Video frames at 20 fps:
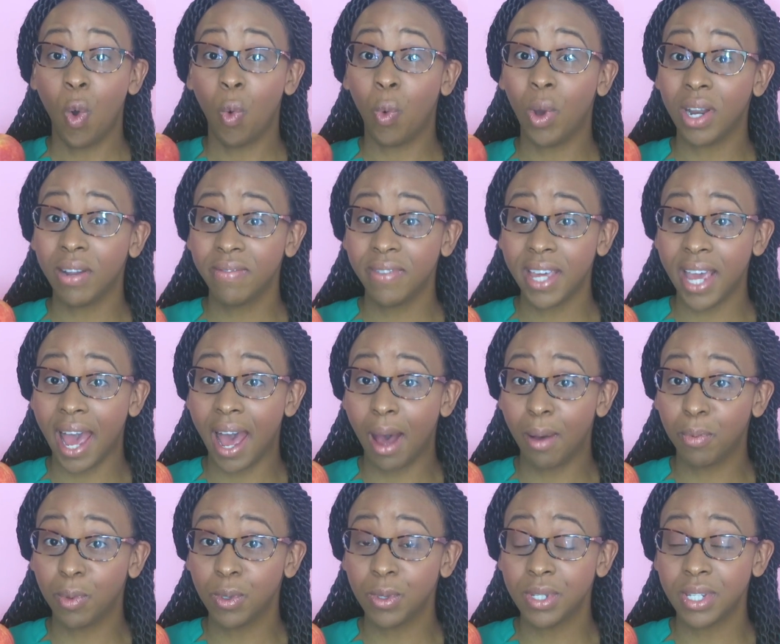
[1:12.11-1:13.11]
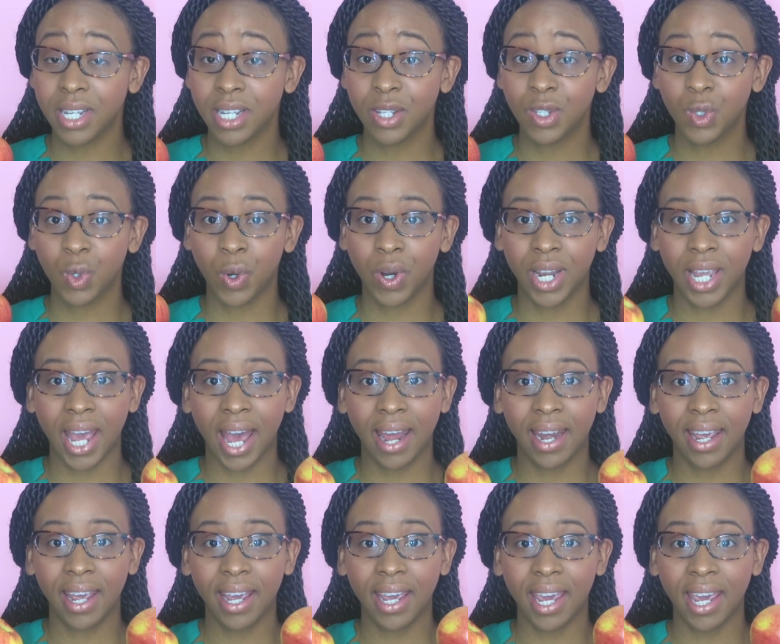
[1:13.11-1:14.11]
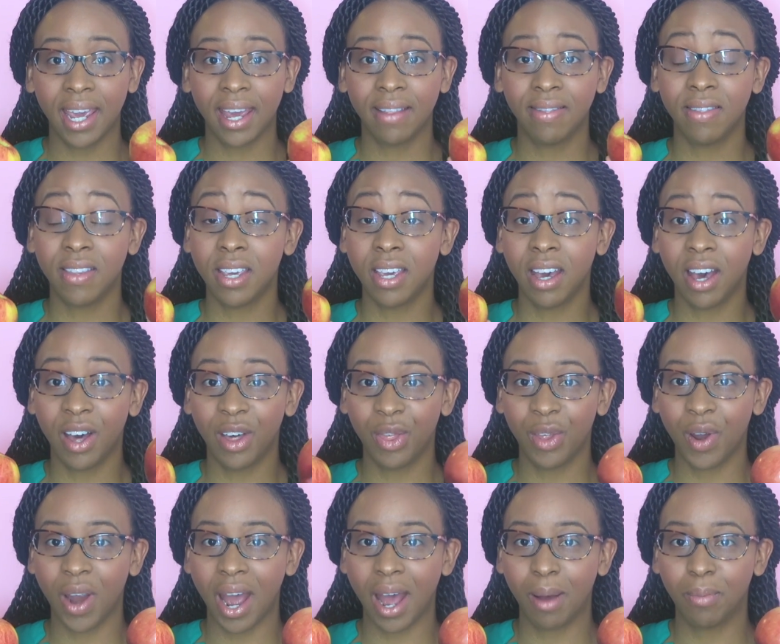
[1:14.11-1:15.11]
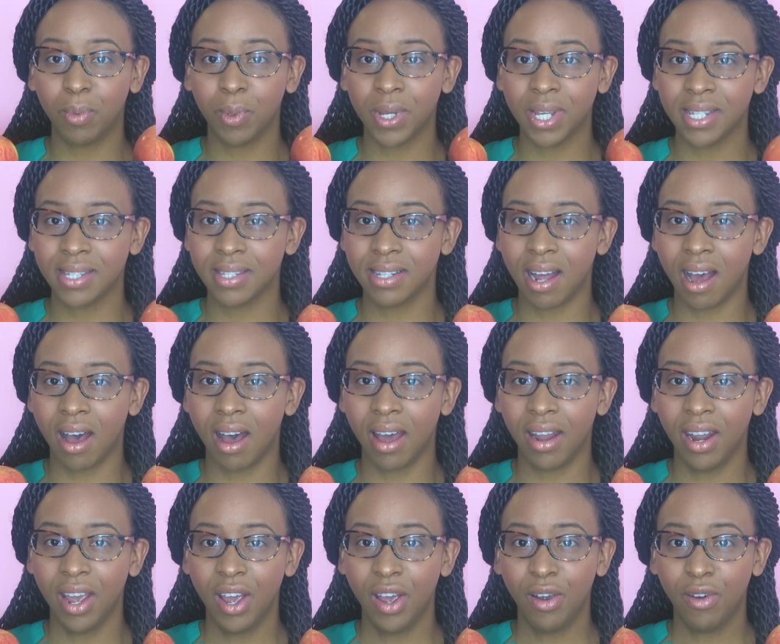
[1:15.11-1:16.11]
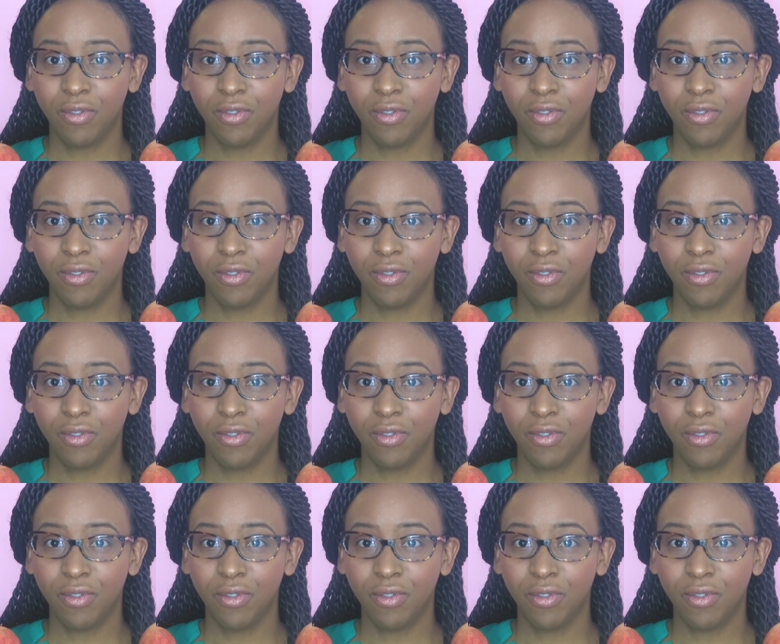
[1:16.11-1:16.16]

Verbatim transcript: One of the apples is organic and the other apple is not.